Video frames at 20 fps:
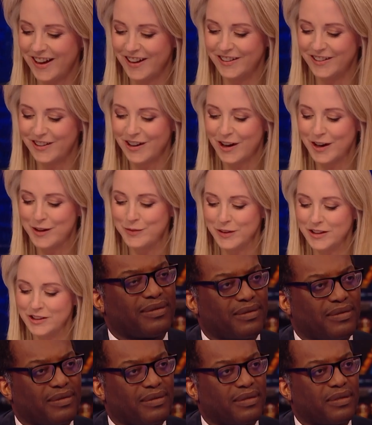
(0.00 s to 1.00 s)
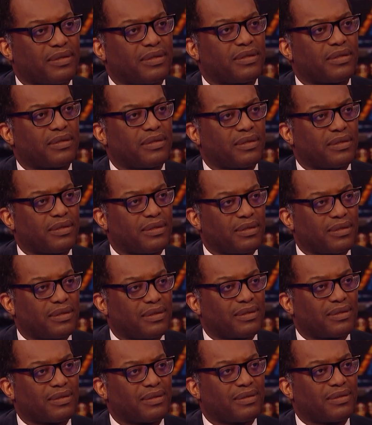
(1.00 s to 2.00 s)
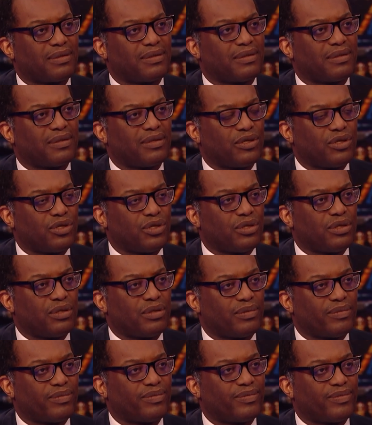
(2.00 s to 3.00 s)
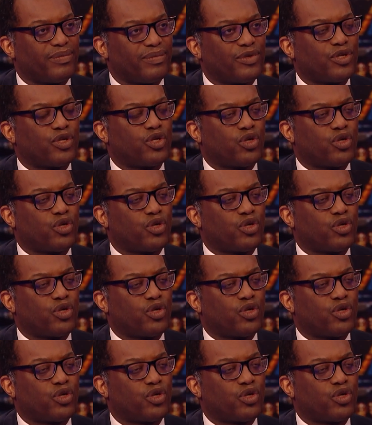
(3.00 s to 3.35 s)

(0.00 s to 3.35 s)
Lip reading: live interview since you left office.